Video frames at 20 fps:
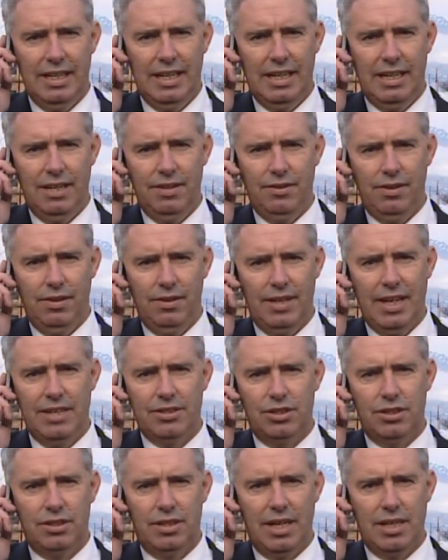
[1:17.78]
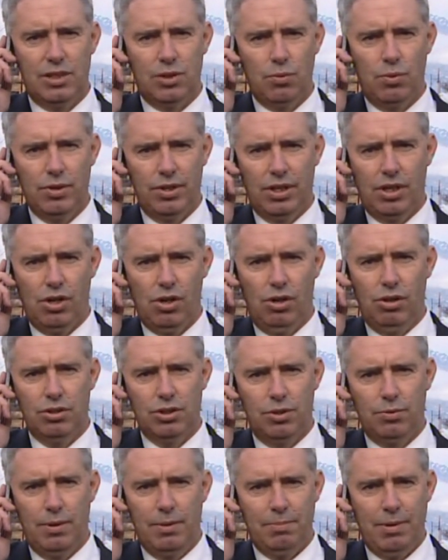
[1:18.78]
uh, that's, that's what the
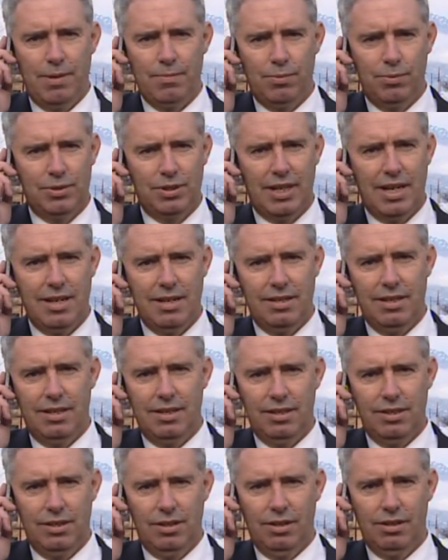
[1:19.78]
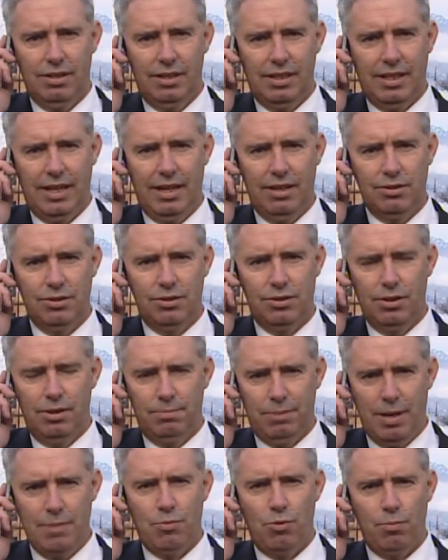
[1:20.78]
cost. When people say that you know counts,
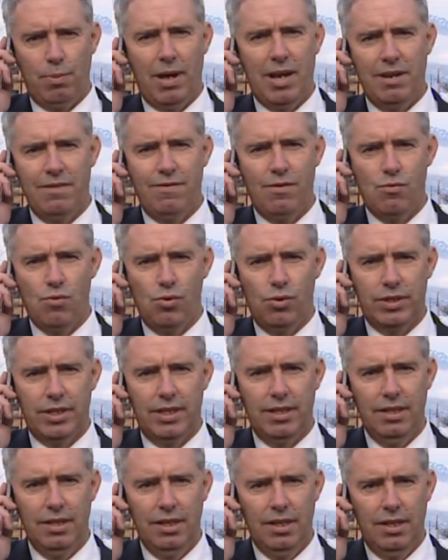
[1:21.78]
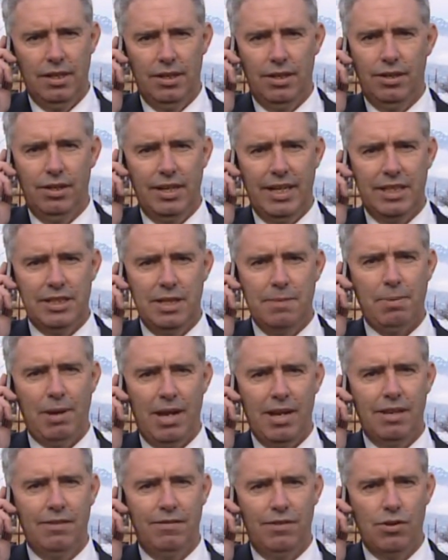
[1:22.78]
uh, people pay for water, they're not actually
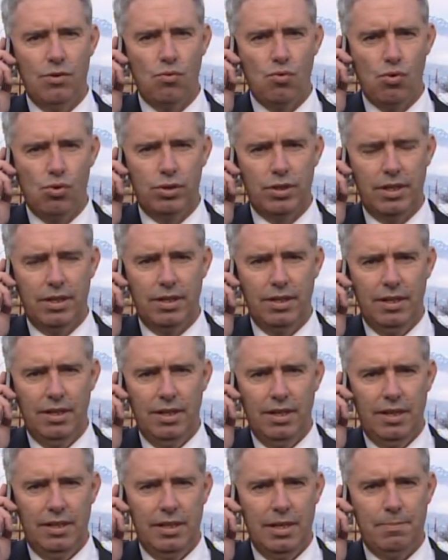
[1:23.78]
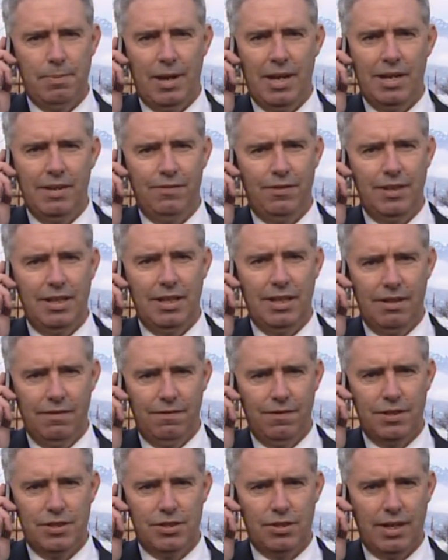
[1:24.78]
paying for the water. They're paying for the
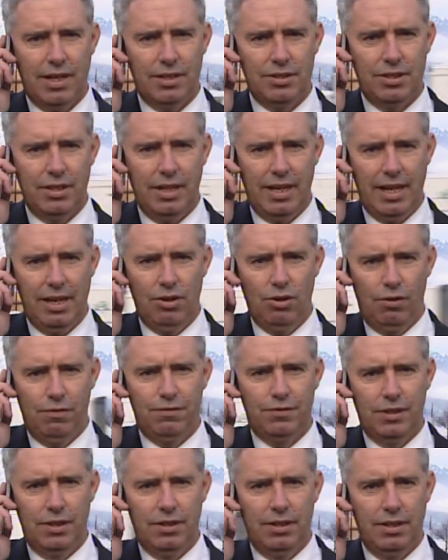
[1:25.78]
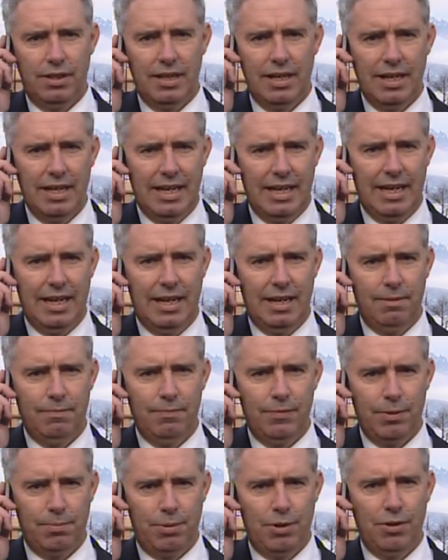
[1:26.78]
infrastructure and often
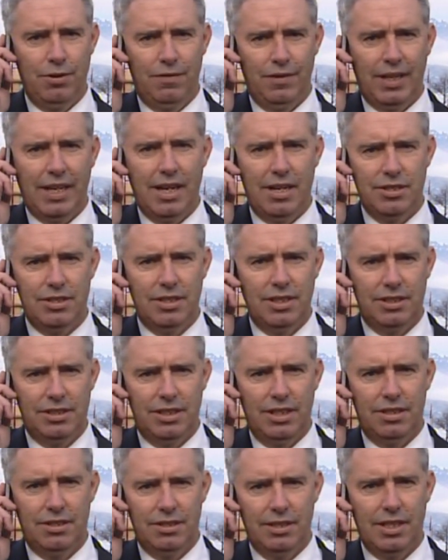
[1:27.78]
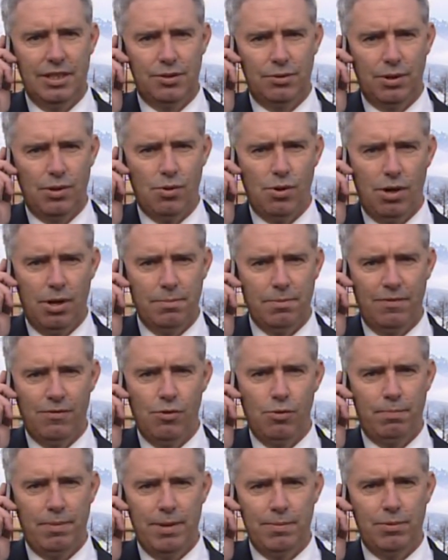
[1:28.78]
um, the purification, etc., that's required
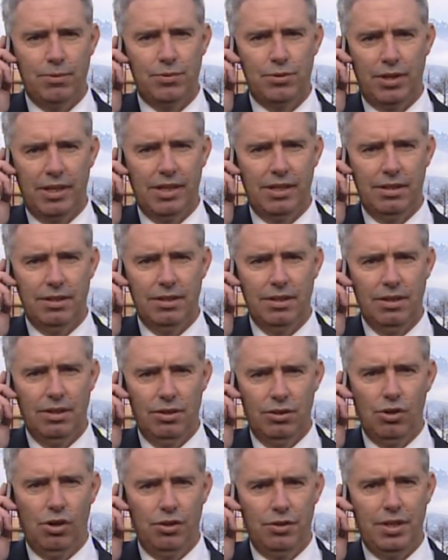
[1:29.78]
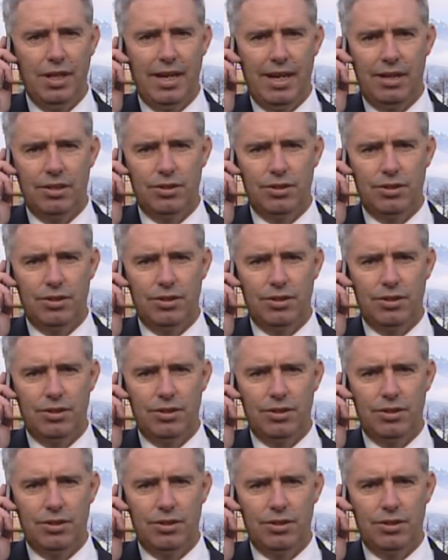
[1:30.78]
before people drink it, not the